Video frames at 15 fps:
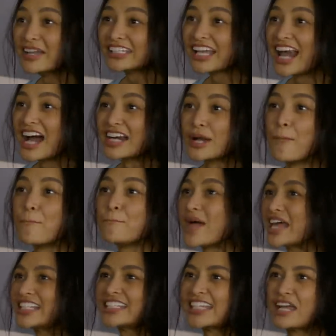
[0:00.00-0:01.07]
you, because that
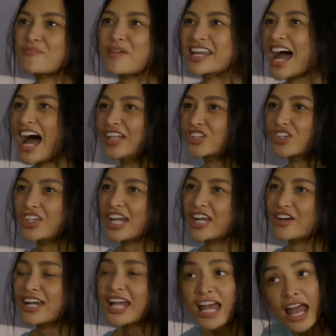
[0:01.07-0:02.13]
fool Menandro
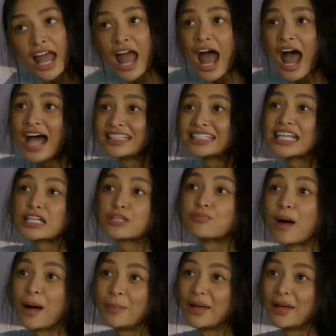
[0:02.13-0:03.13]
just used you as his